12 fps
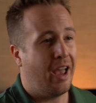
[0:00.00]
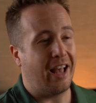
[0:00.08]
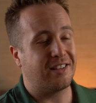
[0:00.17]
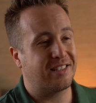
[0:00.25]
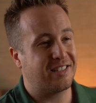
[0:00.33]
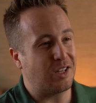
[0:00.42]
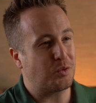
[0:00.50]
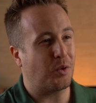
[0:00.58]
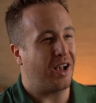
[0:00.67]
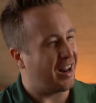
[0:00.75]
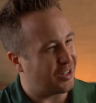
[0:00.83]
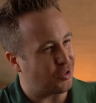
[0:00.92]
And since we're
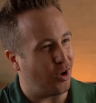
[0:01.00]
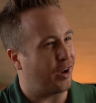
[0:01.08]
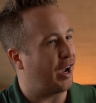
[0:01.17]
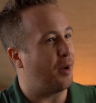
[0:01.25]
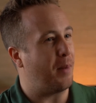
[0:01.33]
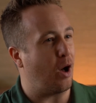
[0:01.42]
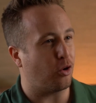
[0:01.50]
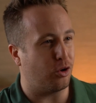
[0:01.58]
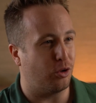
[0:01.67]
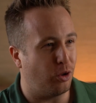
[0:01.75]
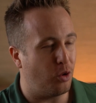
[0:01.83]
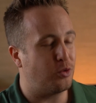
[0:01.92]
kind of talking about
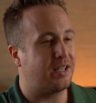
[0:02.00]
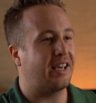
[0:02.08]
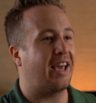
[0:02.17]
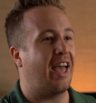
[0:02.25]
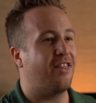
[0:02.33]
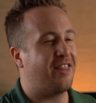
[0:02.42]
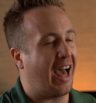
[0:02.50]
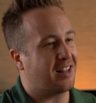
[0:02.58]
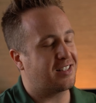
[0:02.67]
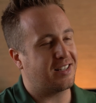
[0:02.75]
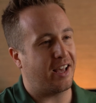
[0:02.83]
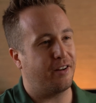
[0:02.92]
closing and that
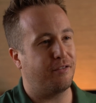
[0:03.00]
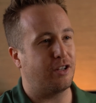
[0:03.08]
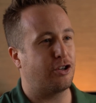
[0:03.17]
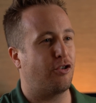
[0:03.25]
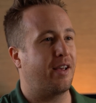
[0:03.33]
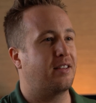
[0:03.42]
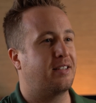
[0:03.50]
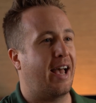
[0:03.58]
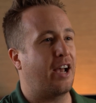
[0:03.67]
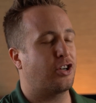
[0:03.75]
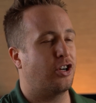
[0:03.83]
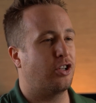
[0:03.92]
side of the
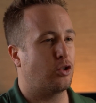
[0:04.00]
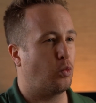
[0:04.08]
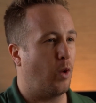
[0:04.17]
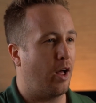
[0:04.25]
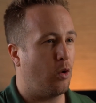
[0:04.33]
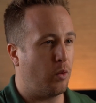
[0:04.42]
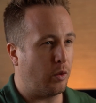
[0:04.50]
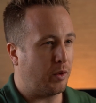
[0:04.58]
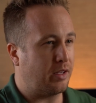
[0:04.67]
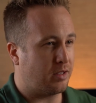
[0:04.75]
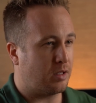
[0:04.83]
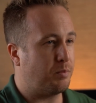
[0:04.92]
transaction as well when we
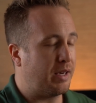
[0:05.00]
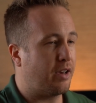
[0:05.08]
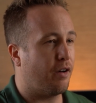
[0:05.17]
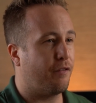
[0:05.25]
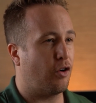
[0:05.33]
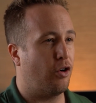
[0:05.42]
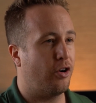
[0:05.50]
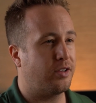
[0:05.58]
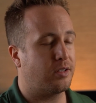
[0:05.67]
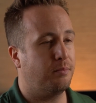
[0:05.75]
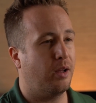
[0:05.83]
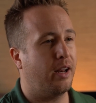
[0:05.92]
speak of
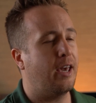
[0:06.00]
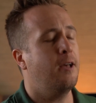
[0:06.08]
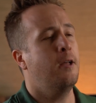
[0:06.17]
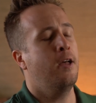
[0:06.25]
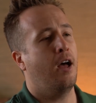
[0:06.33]
earnest money,